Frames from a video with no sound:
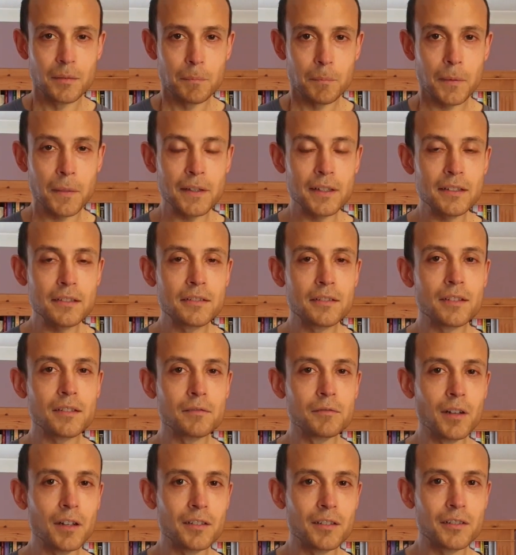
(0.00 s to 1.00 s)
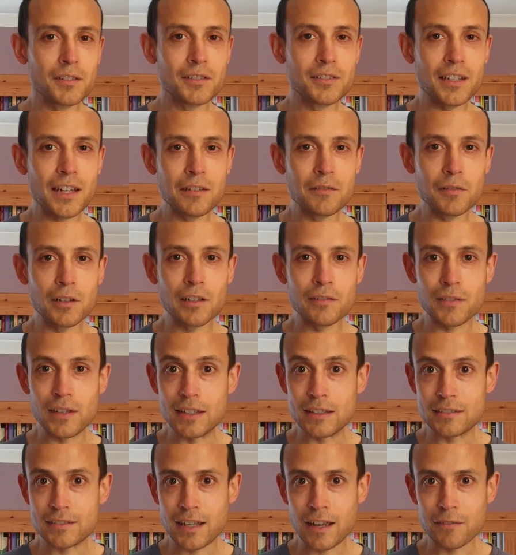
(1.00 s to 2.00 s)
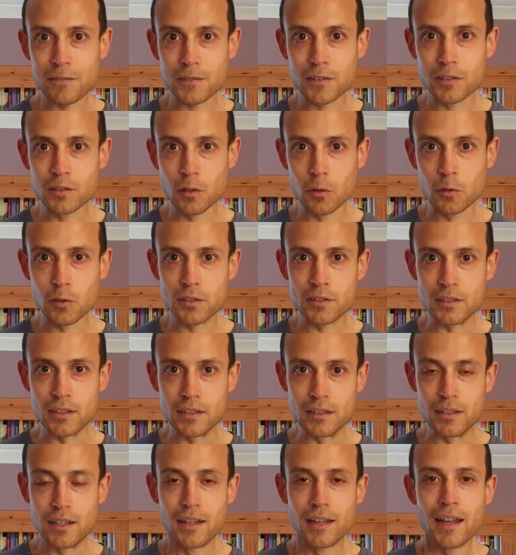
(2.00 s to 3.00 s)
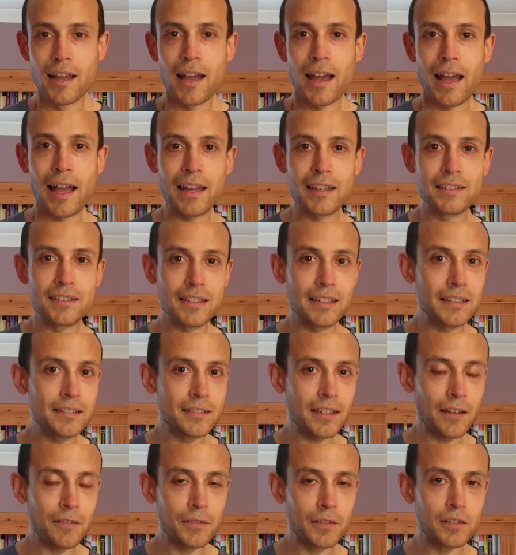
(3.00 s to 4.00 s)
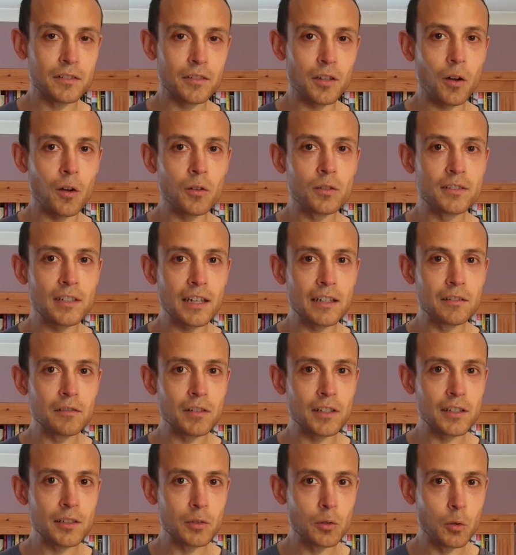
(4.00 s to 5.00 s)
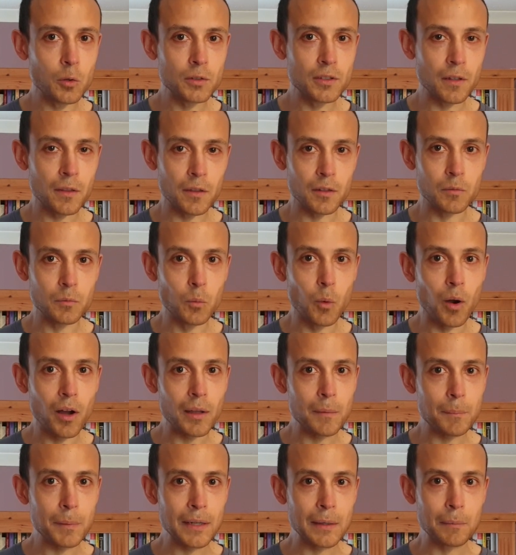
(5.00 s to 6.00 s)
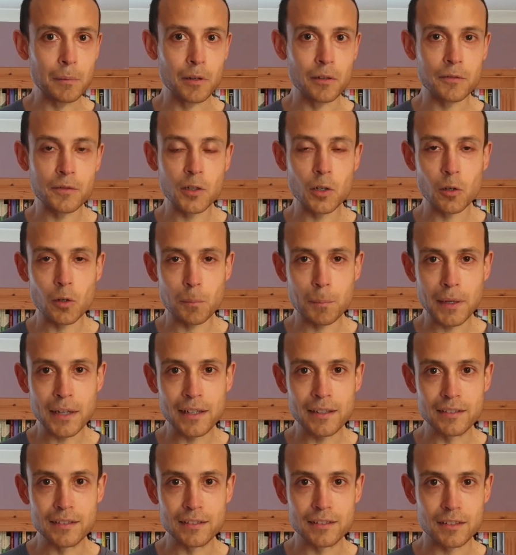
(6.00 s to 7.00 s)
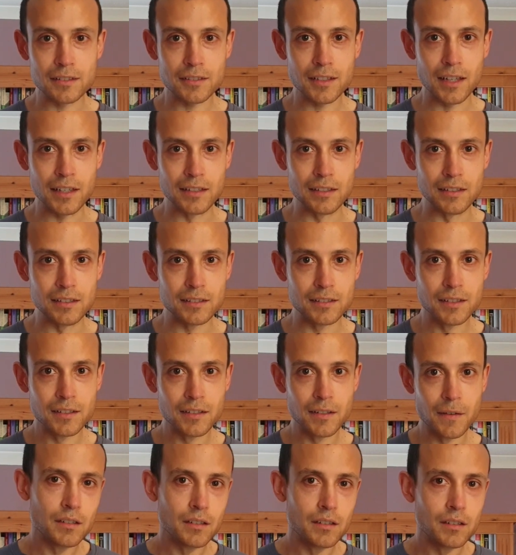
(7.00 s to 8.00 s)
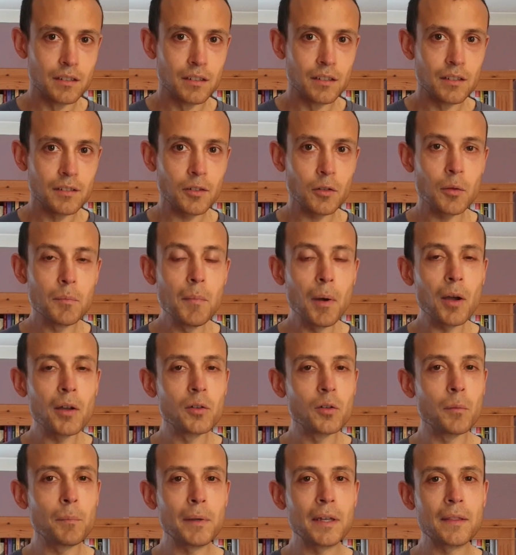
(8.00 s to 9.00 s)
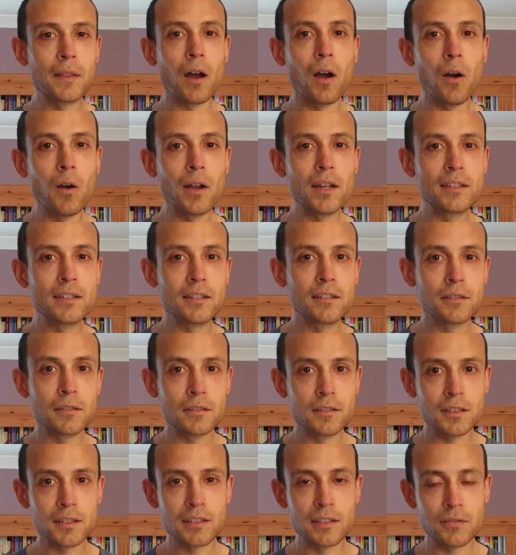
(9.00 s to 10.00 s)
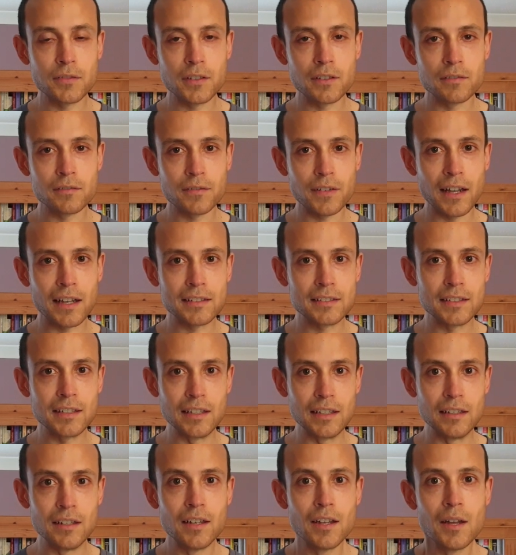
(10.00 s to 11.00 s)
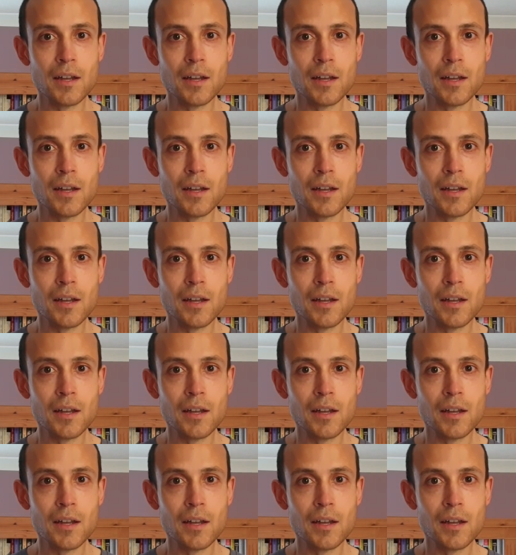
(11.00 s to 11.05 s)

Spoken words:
But these runners are generally of East African origin, and East Africans are generally shorter than white people of European descent. So it might not be that height is a significant factor here,